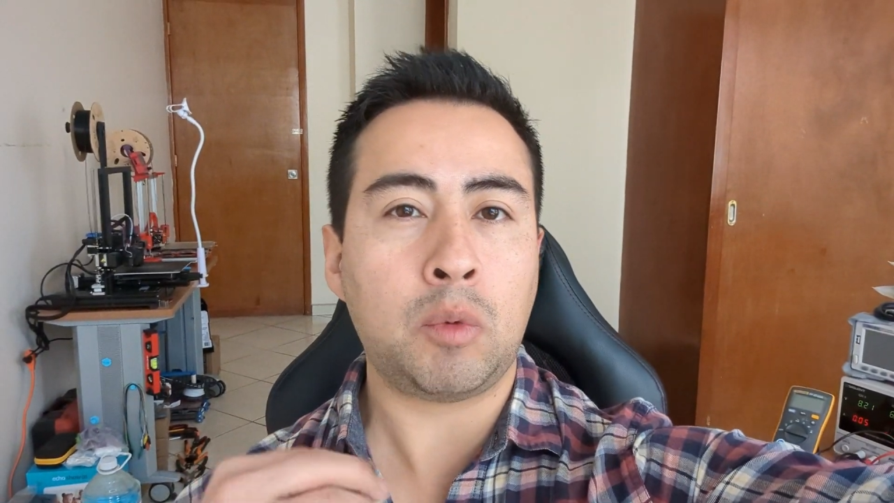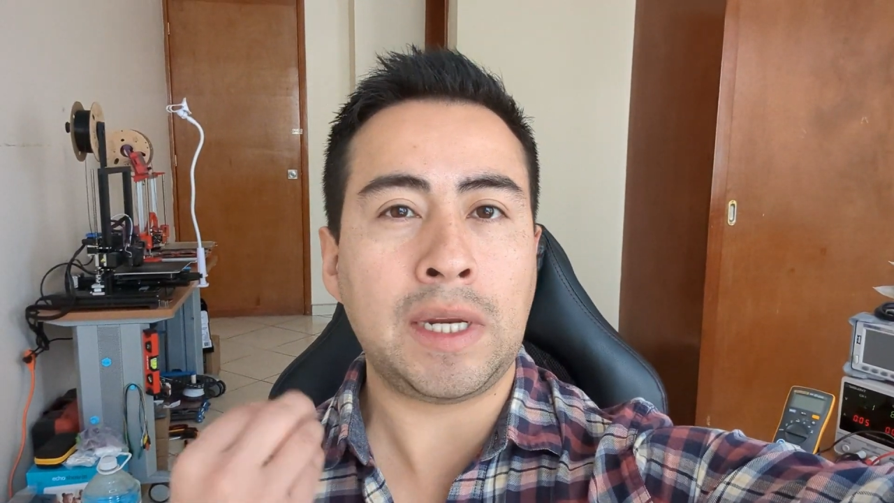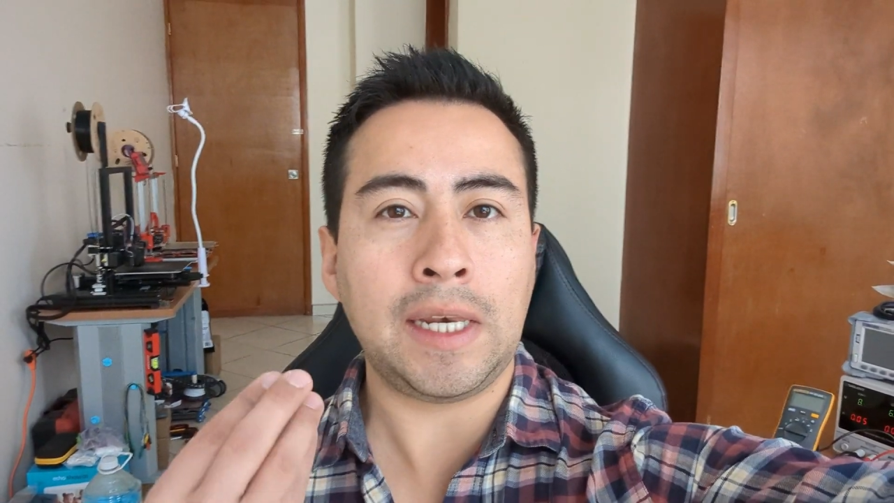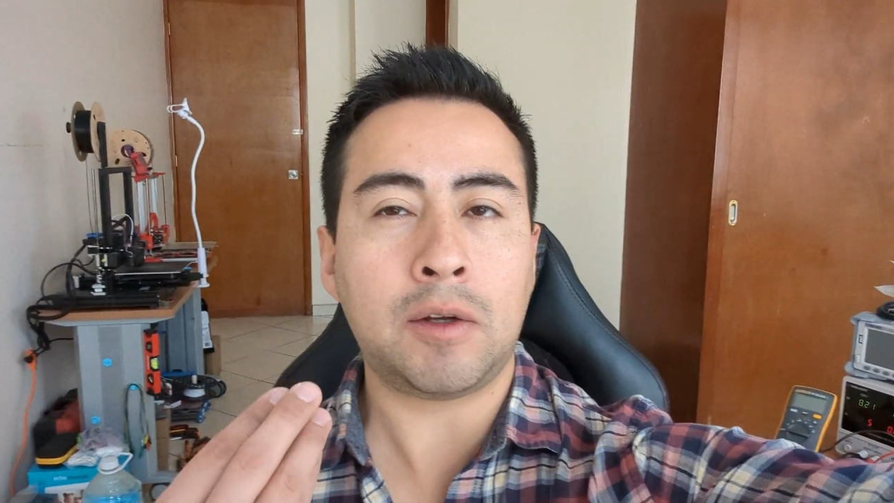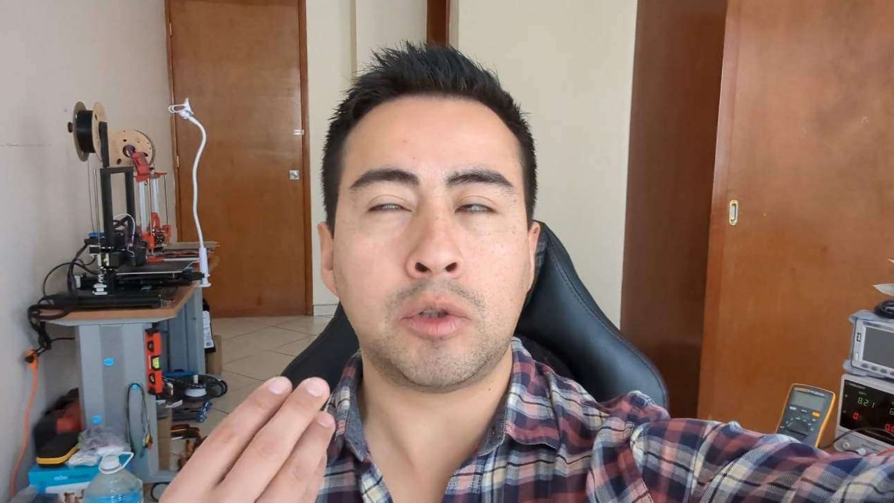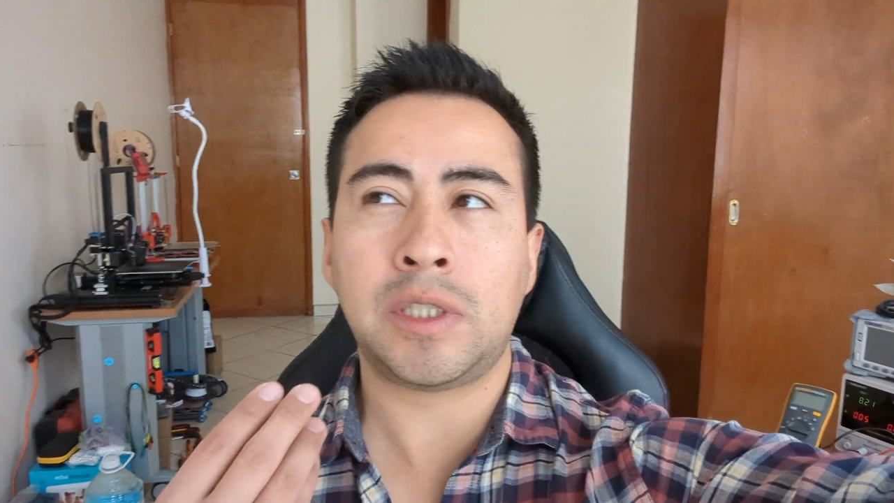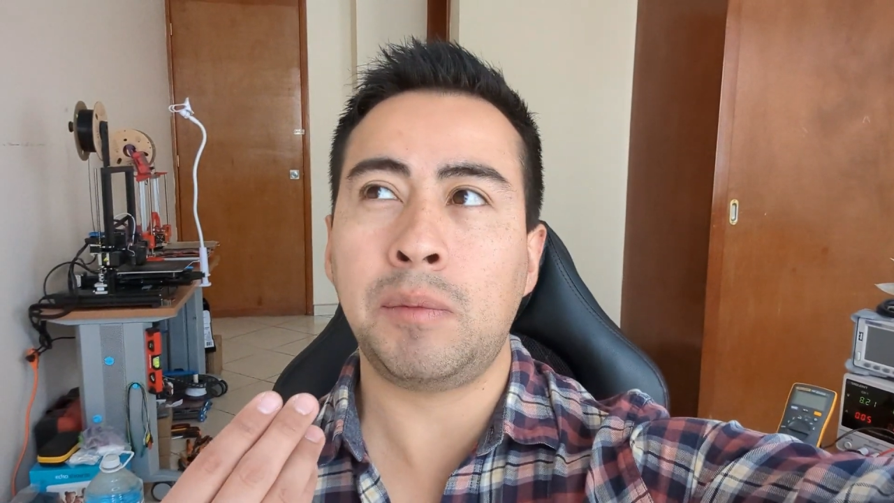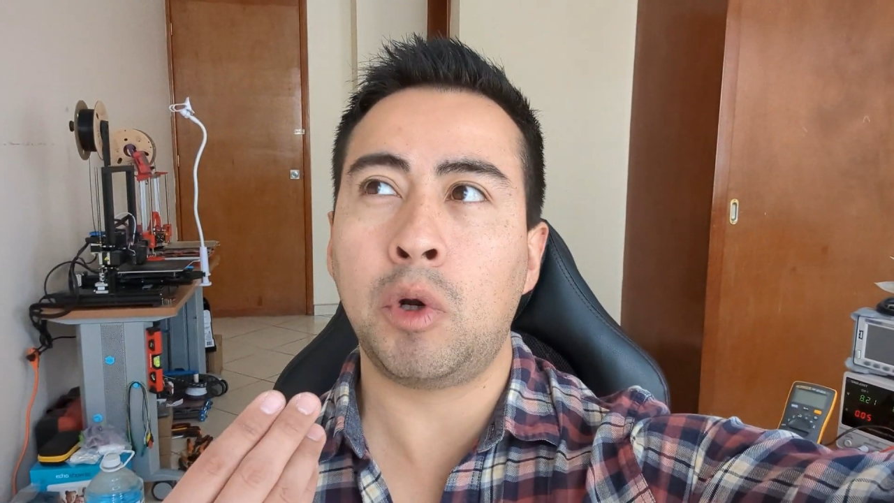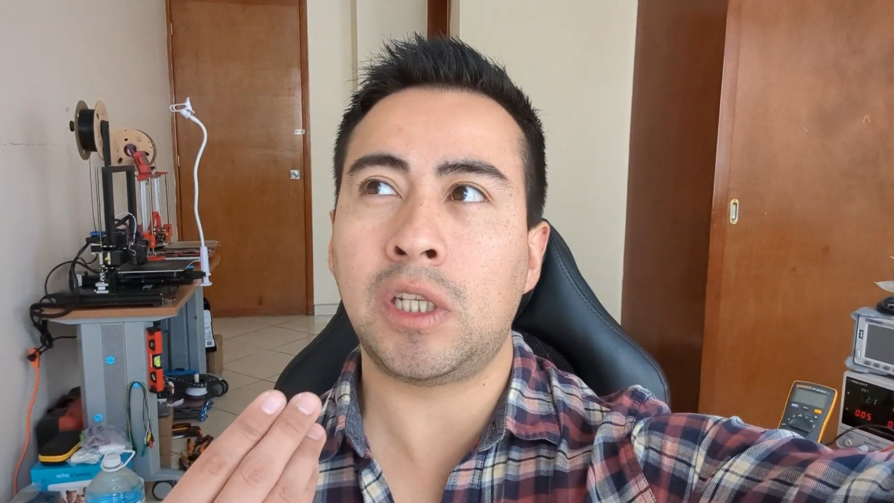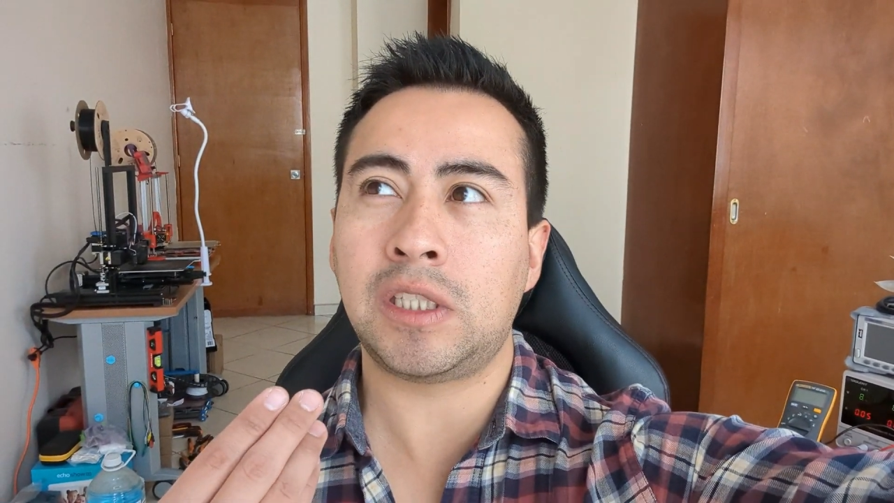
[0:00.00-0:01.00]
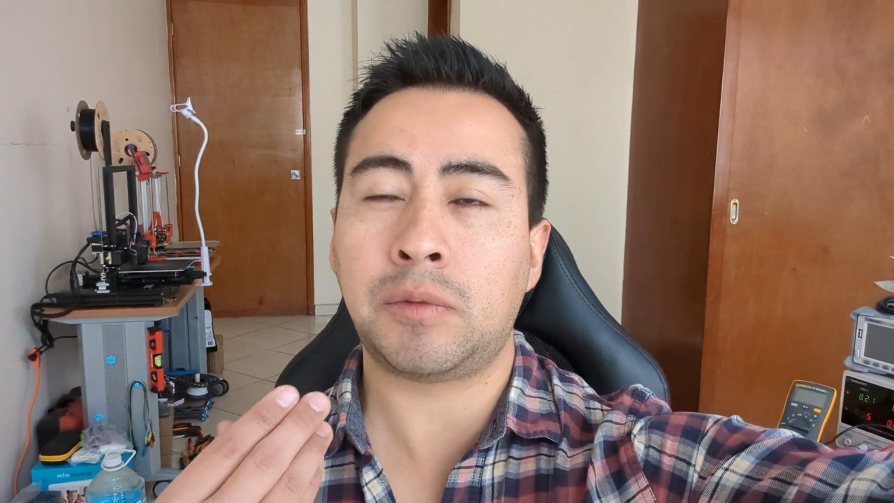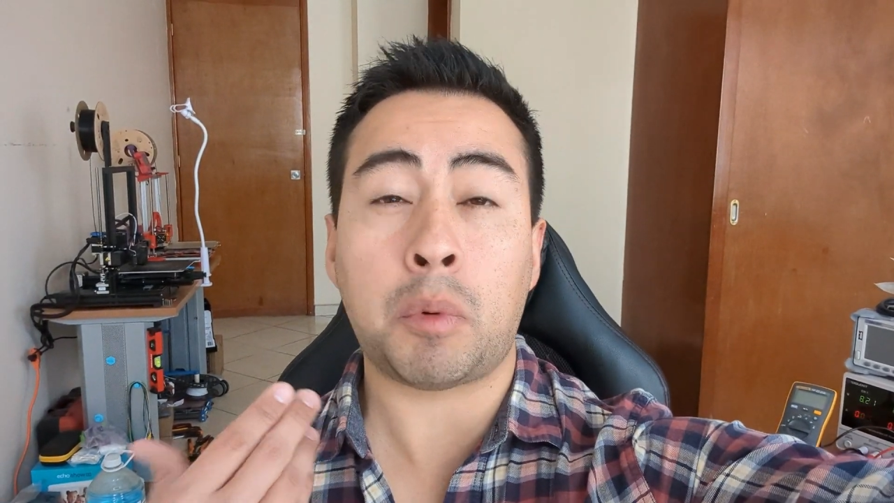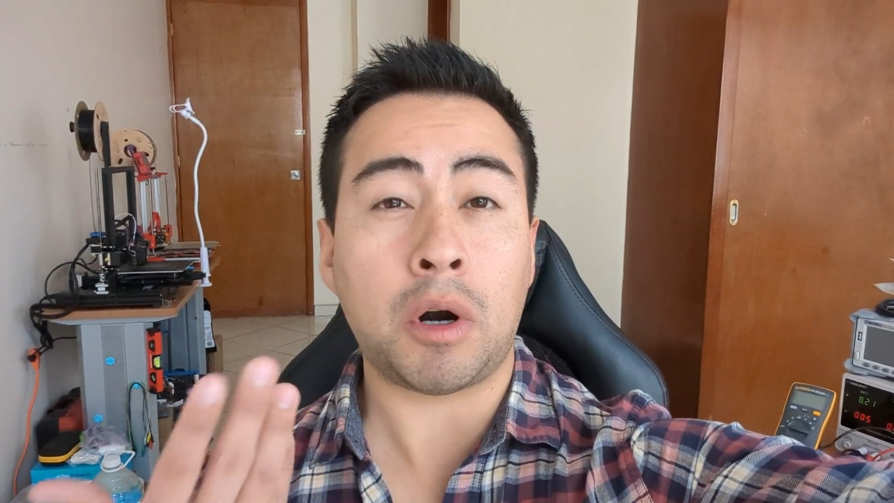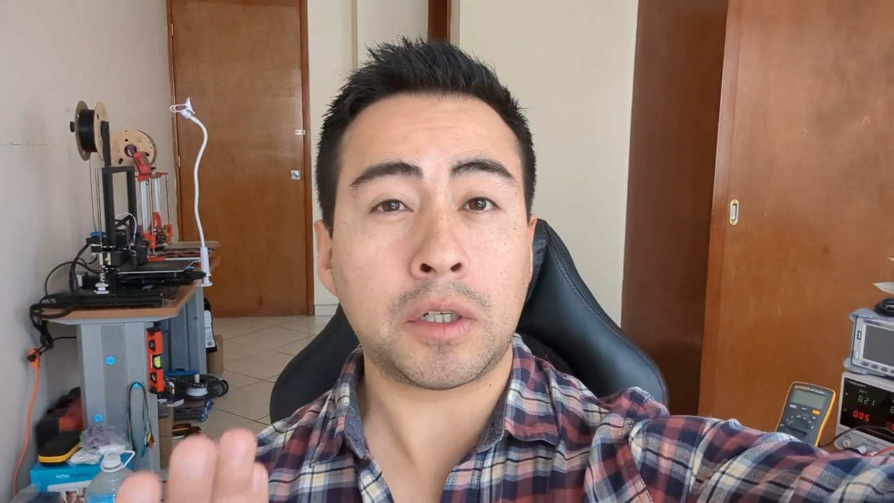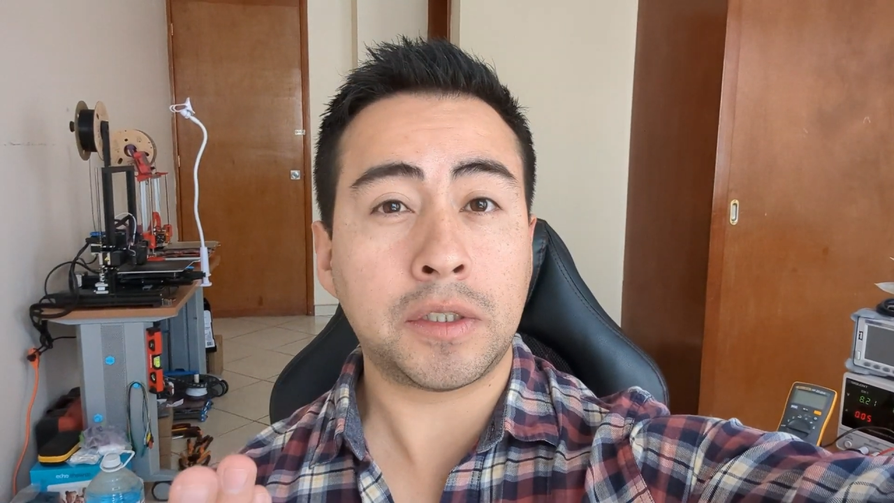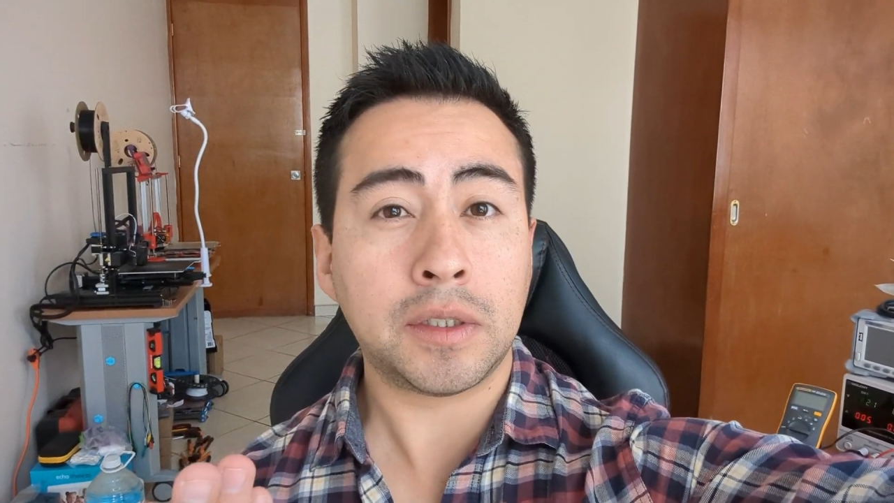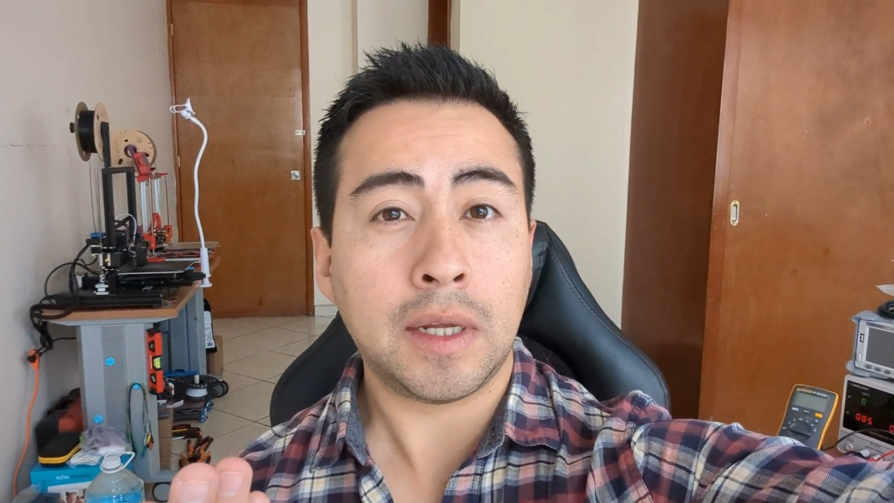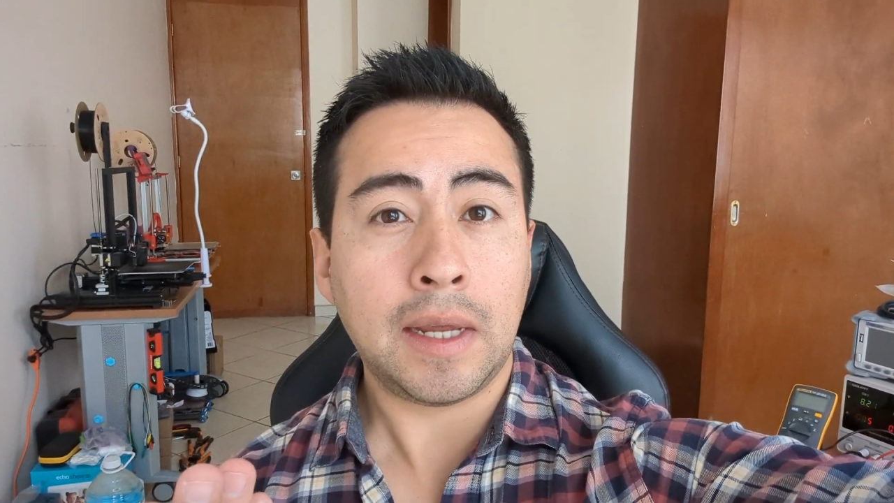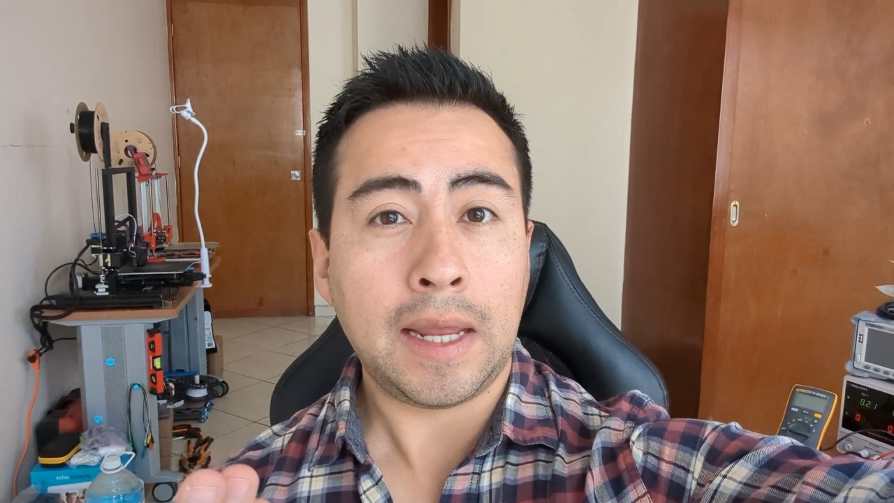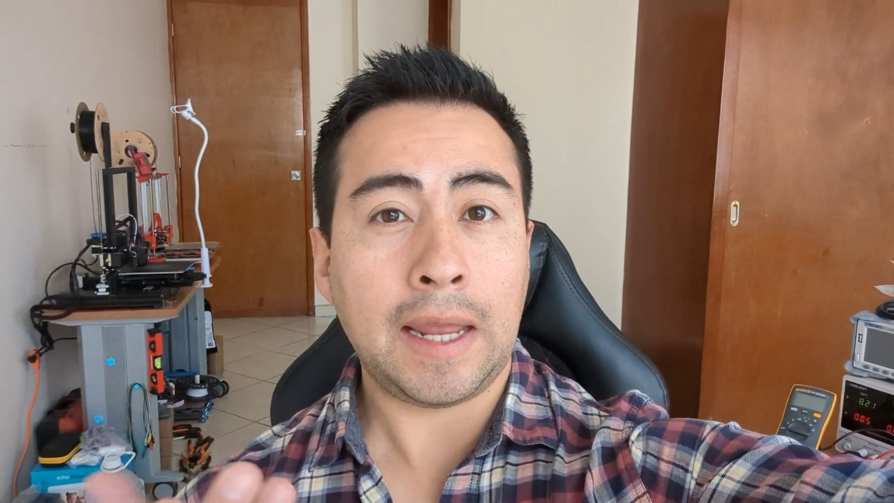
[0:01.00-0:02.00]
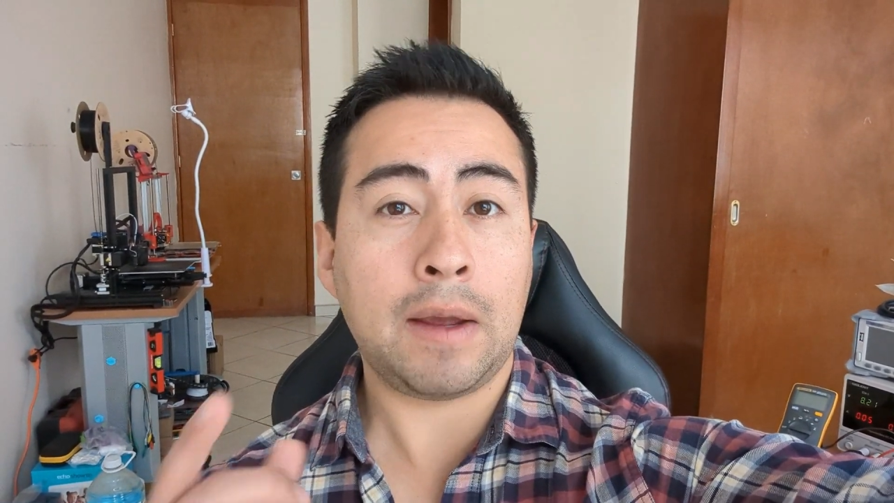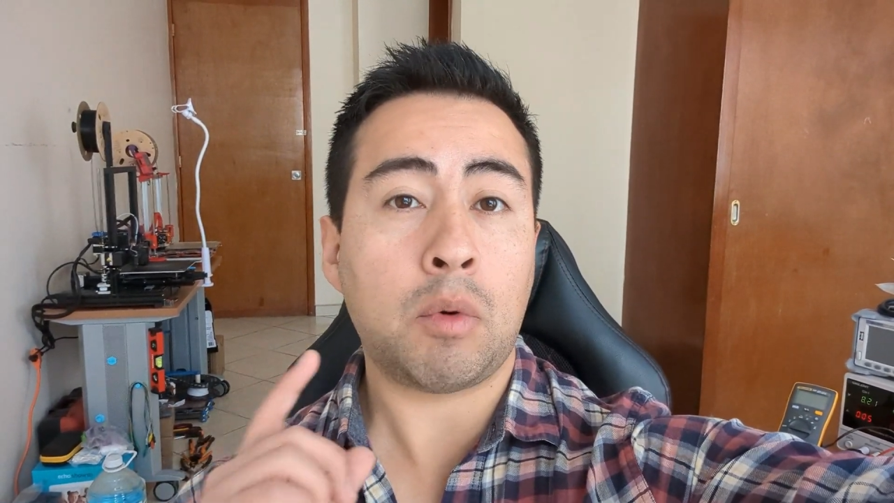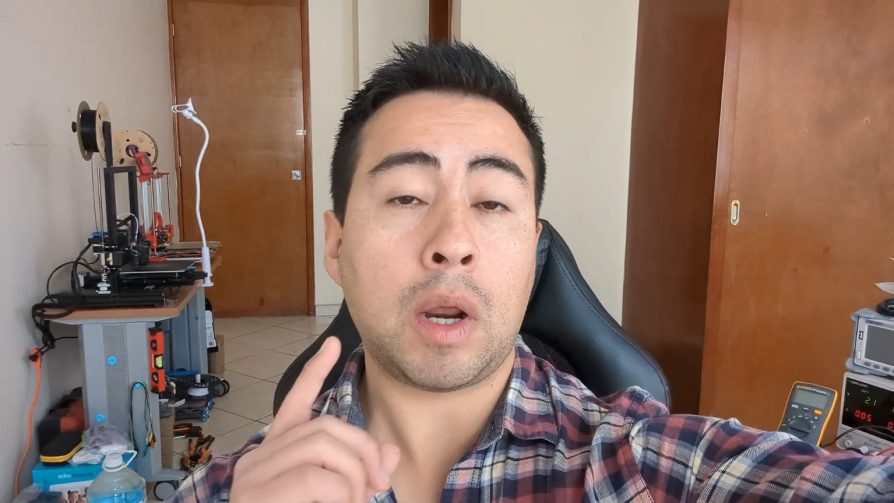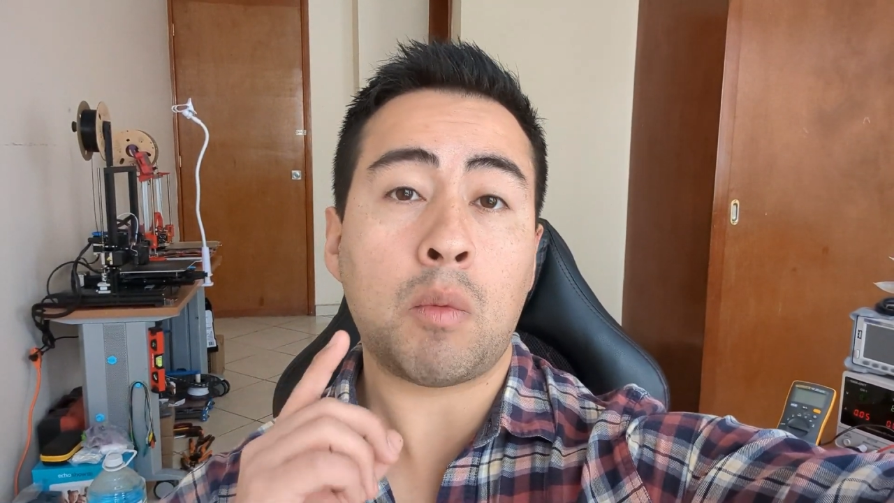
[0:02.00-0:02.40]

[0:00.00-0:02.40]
quickly could simulate sparks, and what